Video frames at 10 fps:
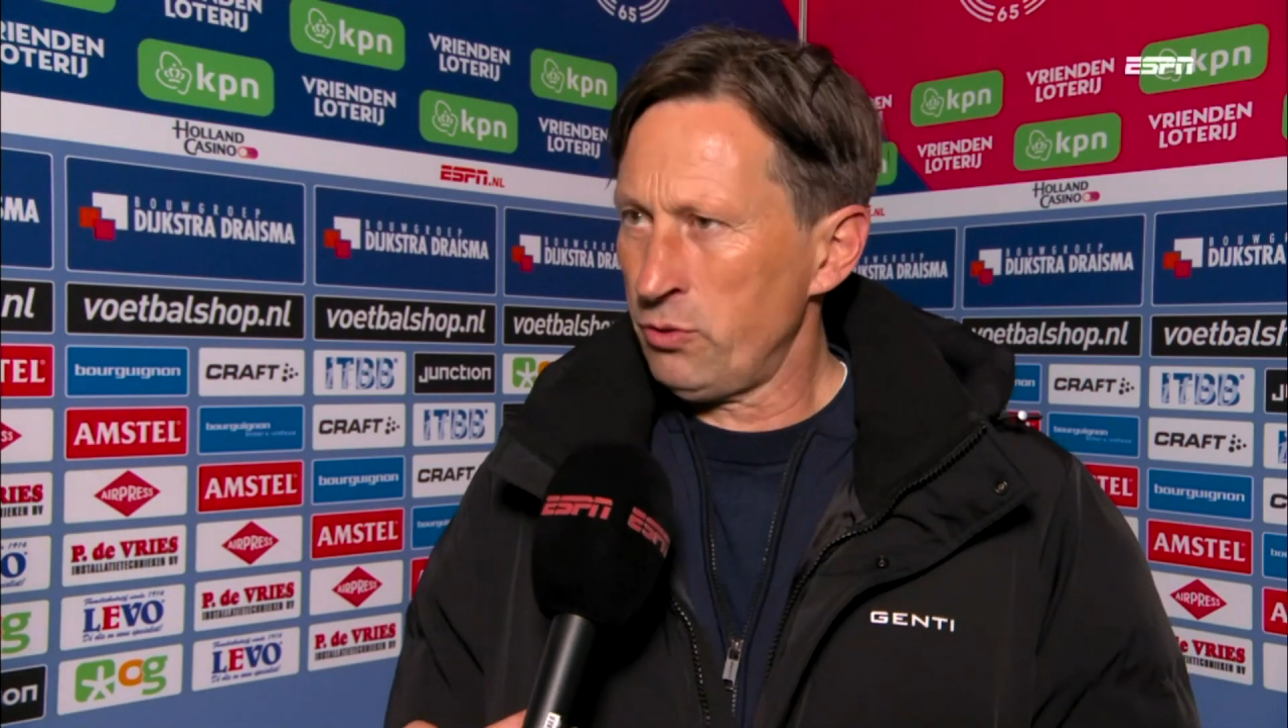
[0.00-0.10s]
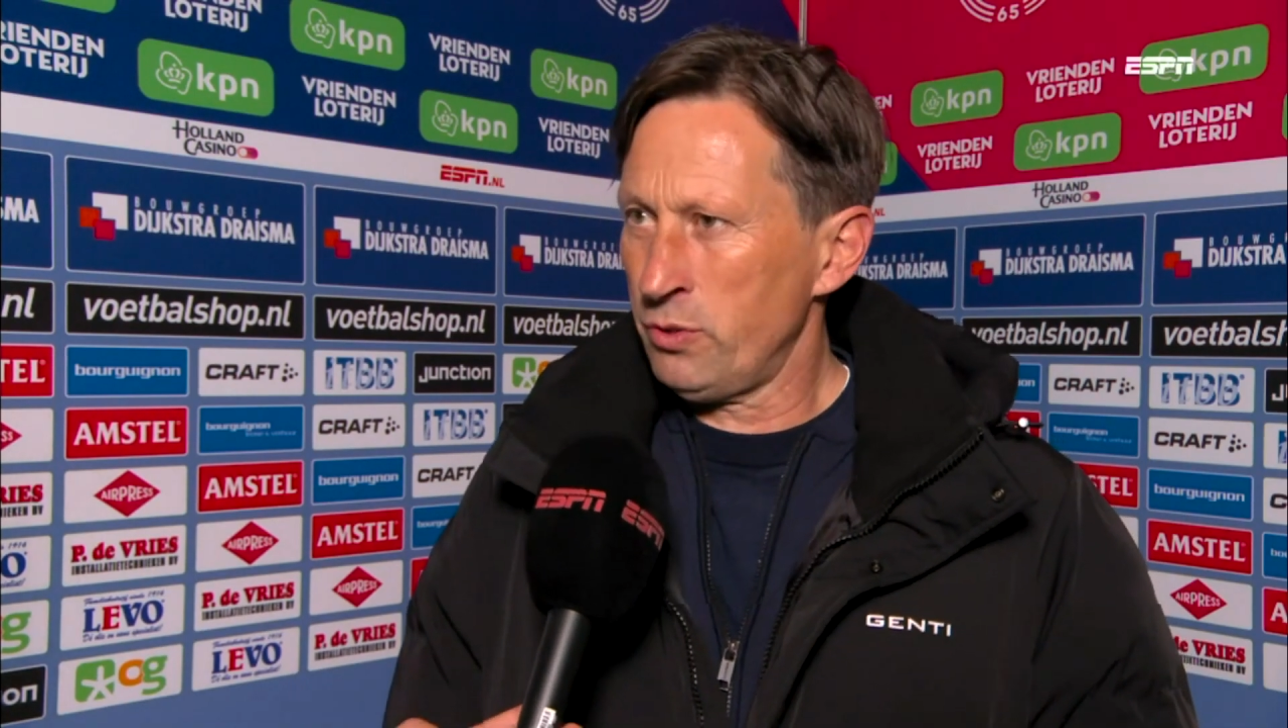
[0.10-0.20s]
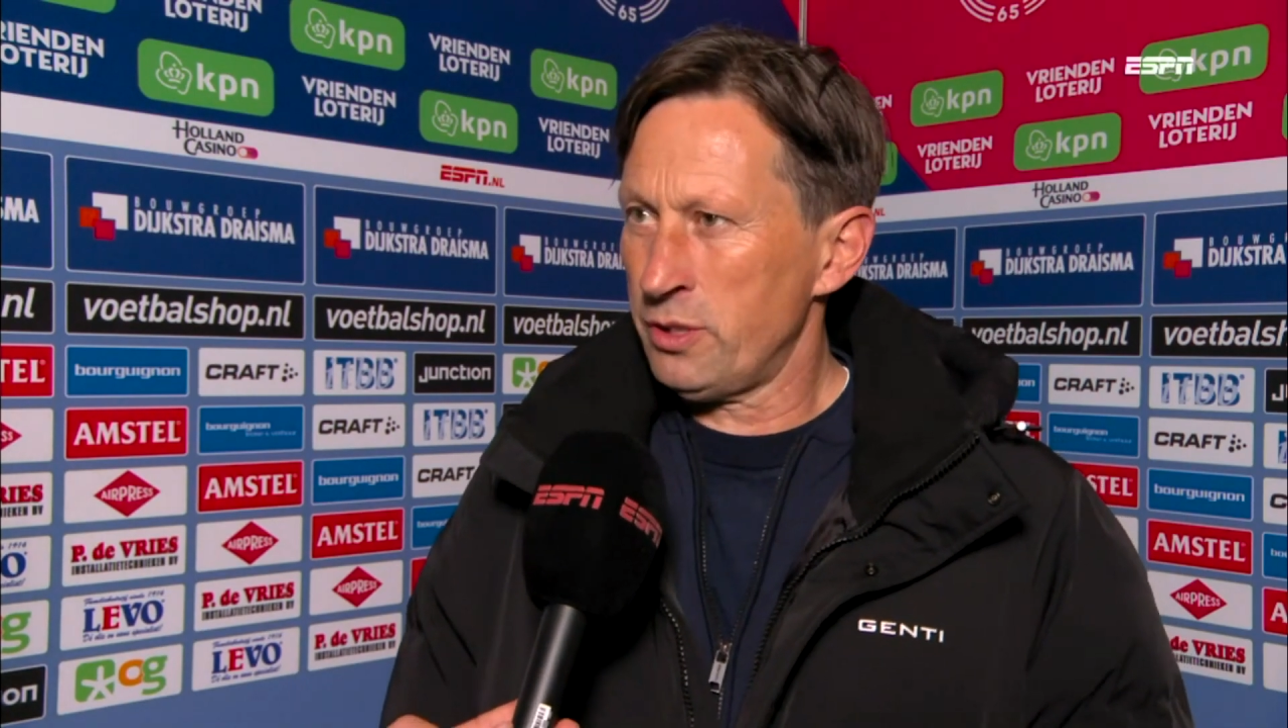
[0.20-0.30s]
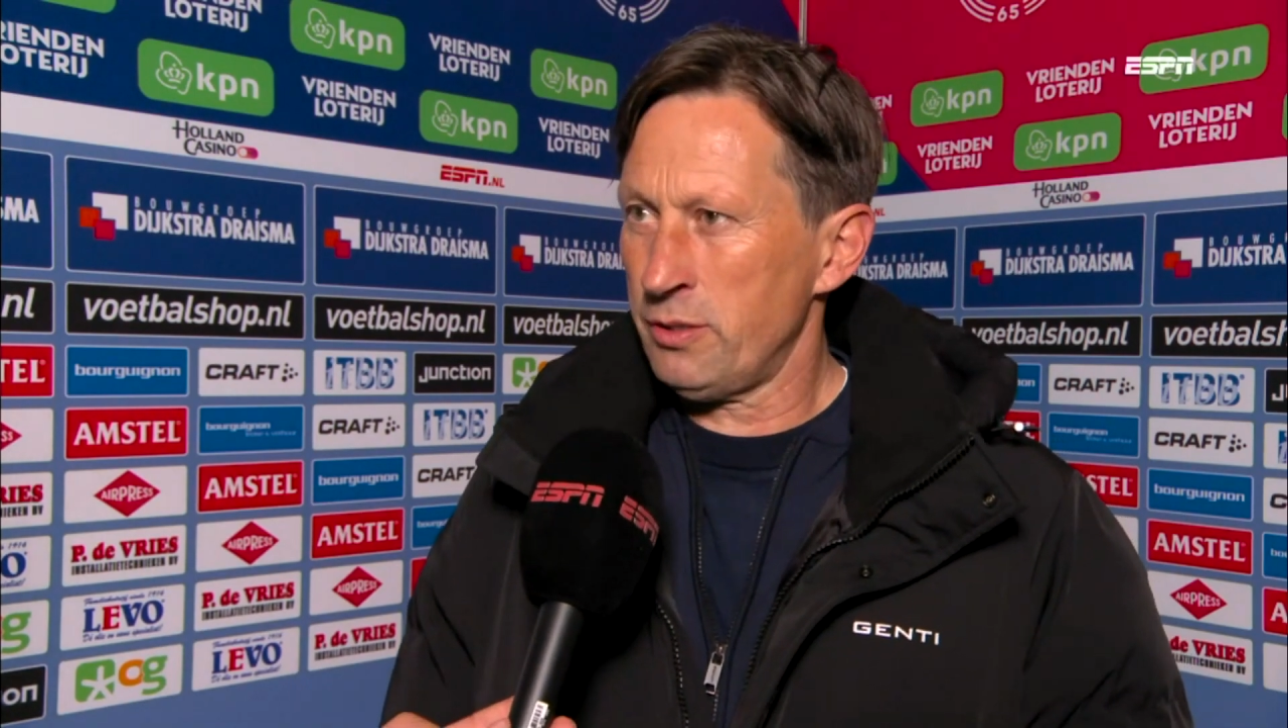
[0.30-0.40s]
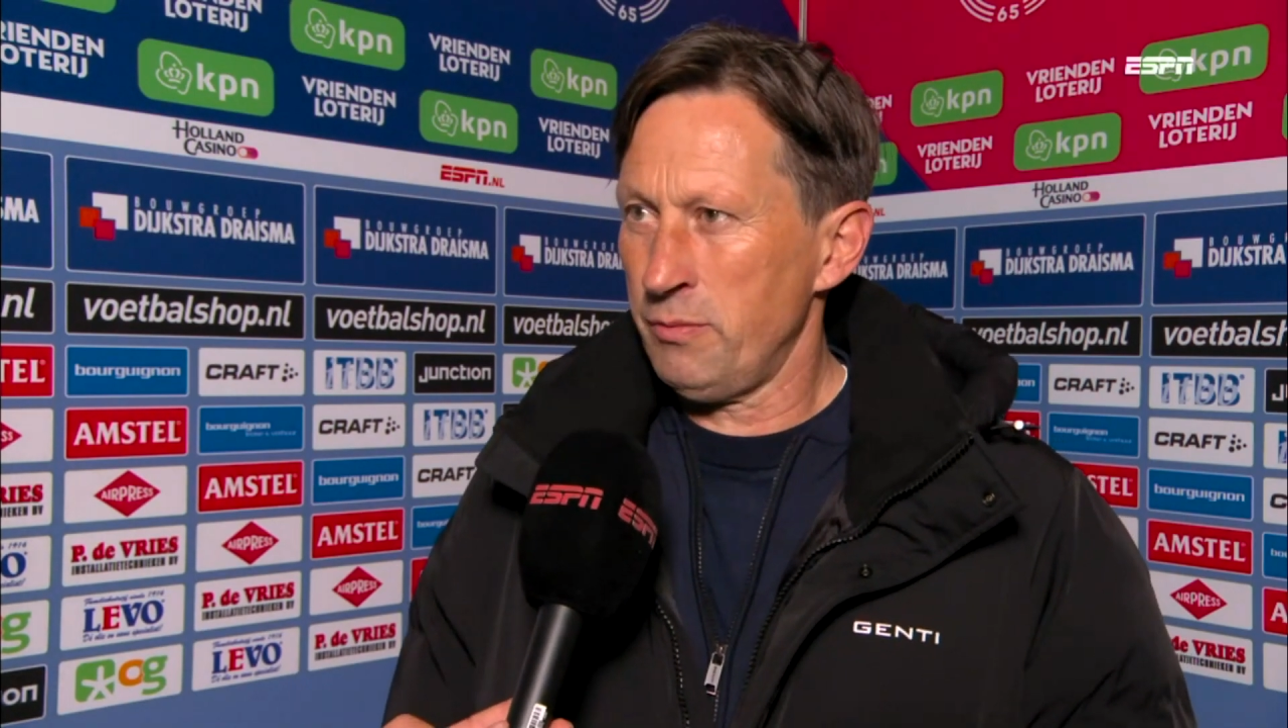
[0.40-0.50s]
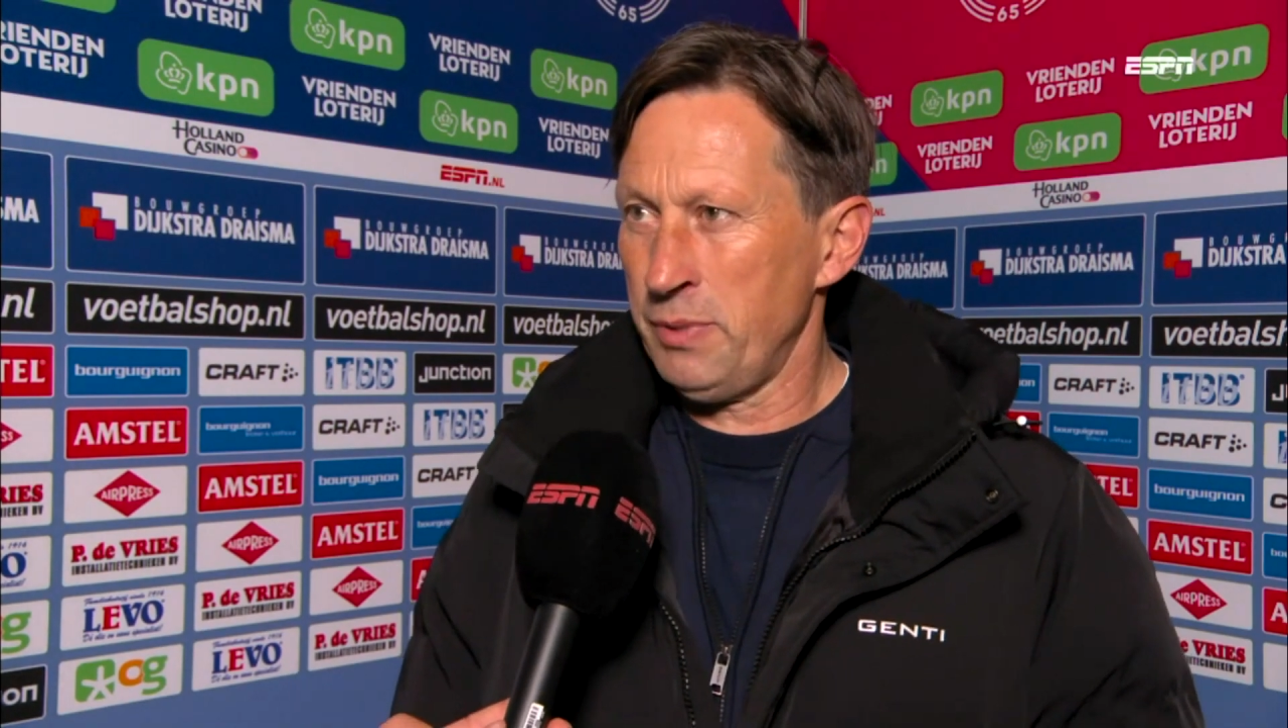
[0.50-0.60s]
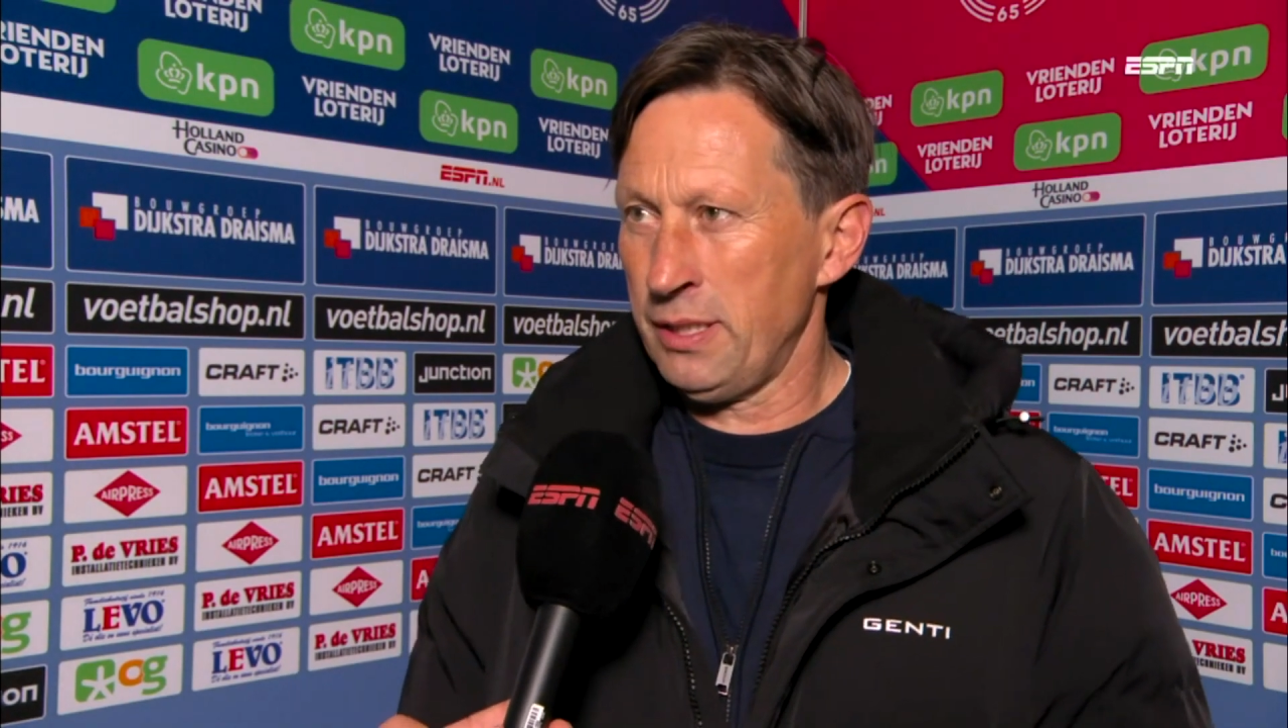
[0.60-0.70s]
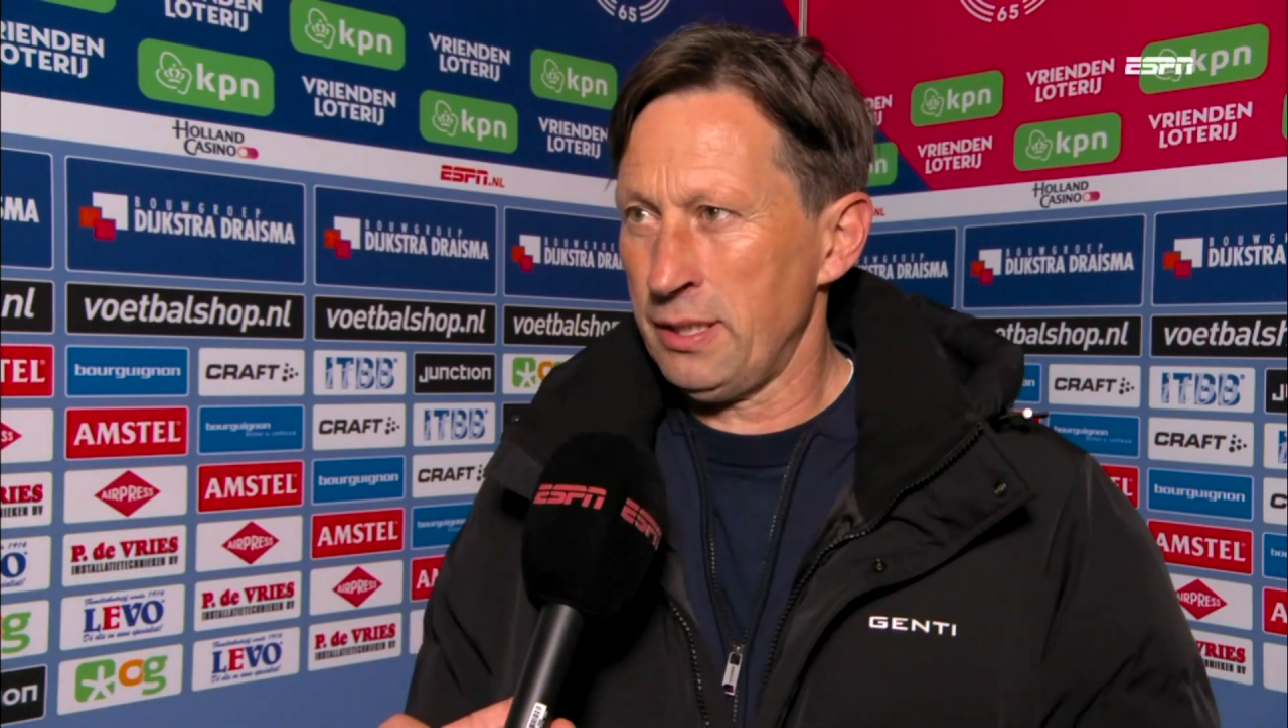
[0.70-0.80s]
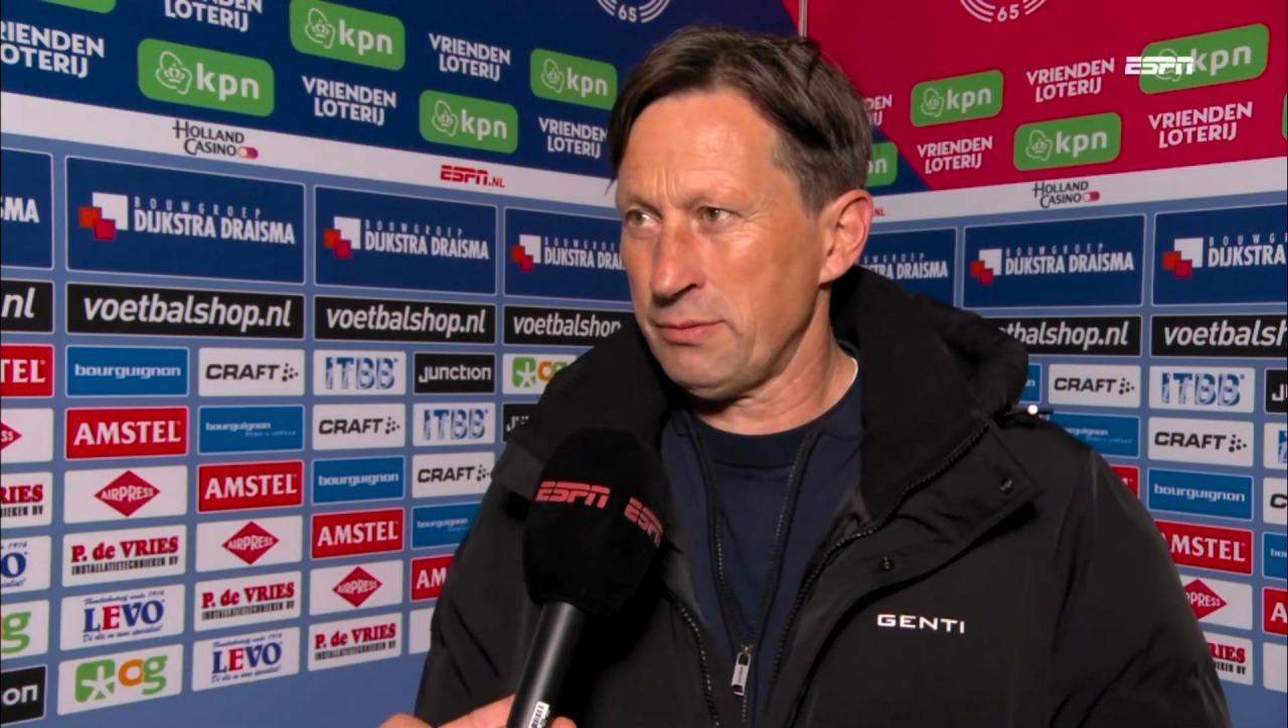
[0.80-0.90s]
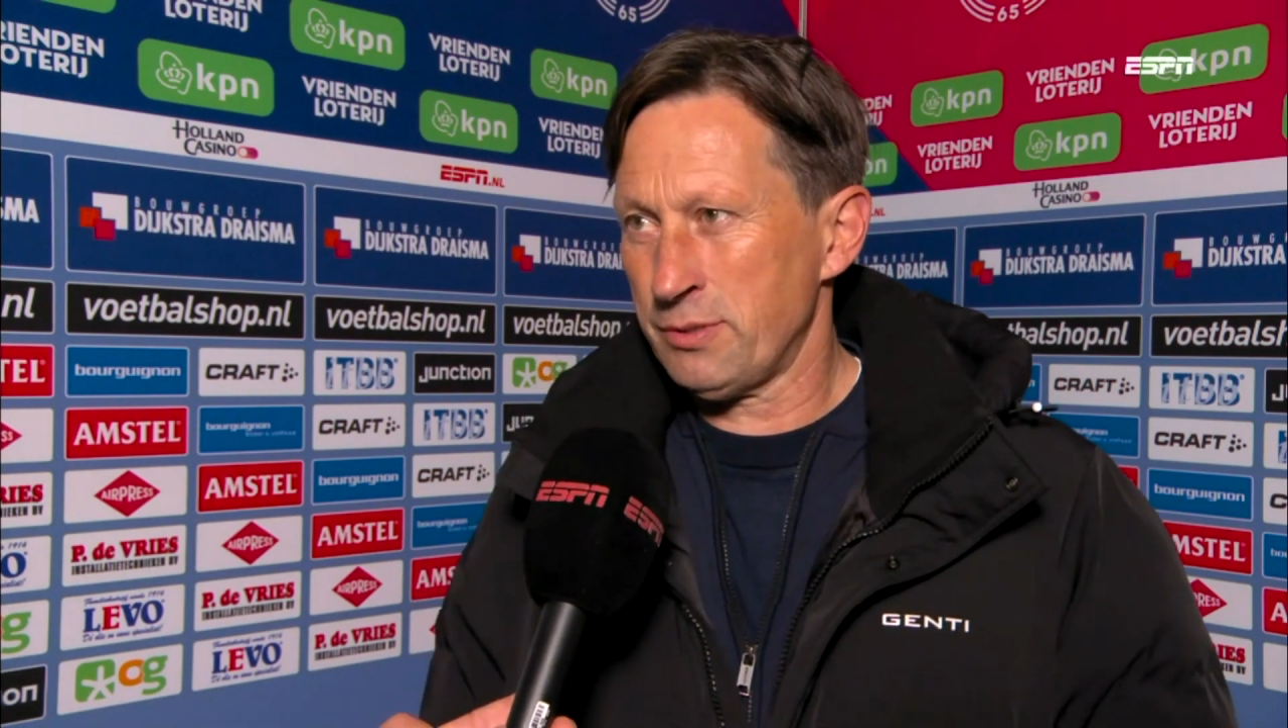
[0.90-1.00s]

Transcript: do it better.